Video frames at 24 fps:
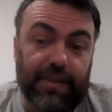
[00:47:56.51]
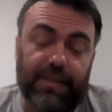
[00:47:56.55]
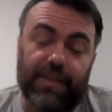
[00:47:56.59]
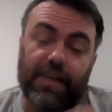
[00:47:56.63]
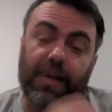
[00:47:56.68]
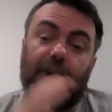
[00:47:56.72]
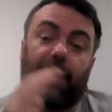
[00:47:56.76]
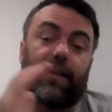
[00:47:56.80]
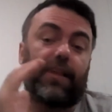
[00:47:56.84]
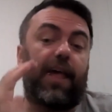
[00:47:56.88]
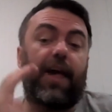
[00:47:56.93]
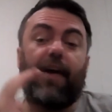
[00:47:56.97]

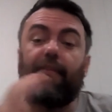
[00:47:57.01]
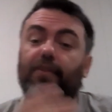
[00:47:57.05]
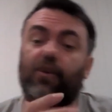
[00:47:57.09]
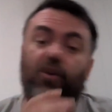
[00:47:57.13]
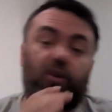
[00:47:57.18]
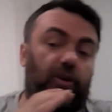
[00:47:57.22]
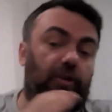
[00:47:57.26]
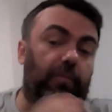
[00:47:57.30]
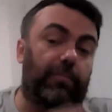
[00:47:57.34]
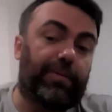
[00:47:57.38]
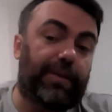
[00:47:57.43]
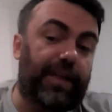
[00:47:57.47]
can't have a
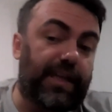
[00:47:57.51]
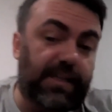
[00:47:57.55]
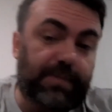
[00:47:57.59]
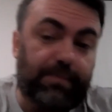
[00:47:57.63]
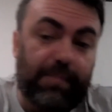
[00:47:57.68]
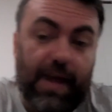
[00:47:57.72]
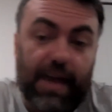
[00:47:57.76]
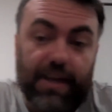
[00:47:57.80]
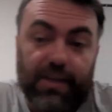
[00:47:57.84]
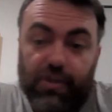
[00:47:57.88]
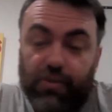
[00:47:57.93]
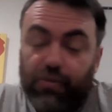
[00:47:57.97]
complex
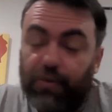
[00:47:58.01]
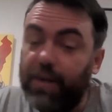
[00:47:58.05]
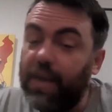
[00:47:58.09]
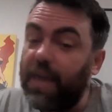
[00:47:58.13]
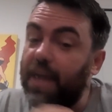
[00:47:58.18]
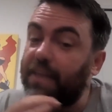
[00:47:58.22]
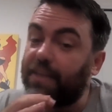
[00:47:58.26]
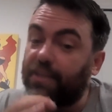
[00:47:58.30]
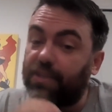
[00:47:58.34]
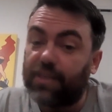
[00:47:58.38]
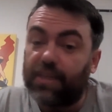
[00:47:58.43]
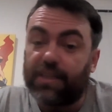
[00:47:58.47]
backstory.
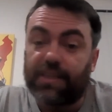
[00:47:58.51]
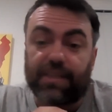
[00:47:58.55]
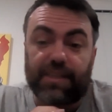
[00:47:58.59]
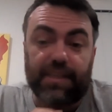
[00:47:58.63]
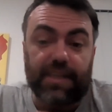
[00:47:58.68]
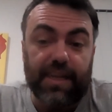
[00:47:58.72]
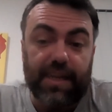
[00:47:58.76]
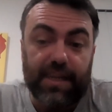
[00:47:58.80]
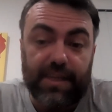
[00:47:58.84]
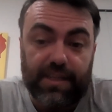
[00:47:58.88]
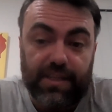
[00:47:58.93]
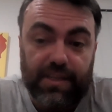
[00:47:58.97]
It just
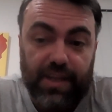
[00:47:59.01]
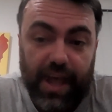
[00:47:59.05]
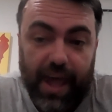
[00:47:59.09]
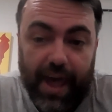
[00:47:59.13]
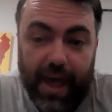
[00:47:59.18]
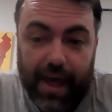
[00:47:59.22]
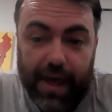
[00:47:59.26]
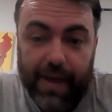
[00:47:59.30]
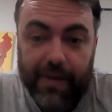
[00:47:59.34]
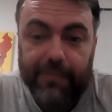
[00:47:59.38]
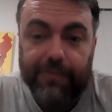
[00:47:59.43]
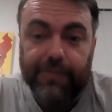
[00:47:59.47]
needs to
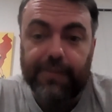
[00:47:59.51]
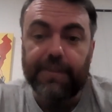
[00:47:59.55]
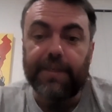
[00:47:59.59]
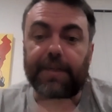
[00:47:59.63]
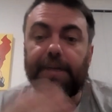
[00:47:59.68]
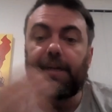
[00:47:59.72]
have.